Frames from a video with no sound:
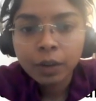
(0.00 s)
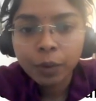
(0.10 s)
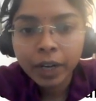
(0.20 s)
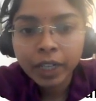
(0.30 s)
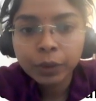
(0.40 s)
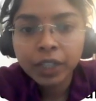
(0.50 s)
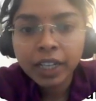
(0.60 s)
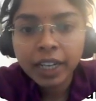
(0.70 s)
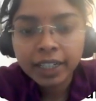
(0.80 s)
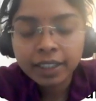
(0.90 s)
why do
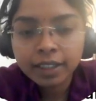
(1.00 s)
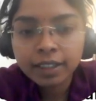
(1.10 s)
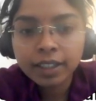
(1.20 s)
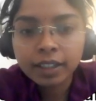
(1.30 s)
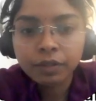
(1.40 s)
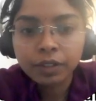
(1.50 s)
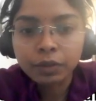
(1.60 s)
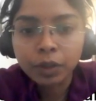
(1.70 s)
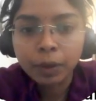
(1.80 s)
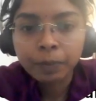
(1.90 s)
they exist in a
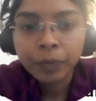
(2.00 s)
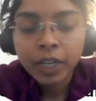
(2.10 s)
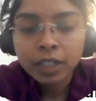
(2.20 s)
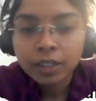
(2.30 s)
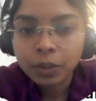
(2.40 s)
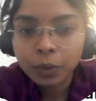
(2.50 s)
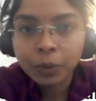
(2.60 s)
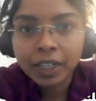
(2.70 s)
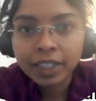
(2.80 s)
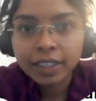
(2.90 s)
flip-flop. So
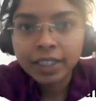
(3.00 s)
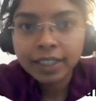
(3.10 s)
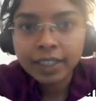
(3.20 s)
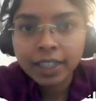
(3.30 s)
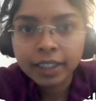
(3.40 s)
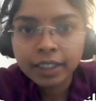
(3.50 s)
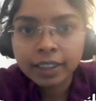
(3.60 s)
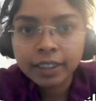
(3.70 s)
let's get started.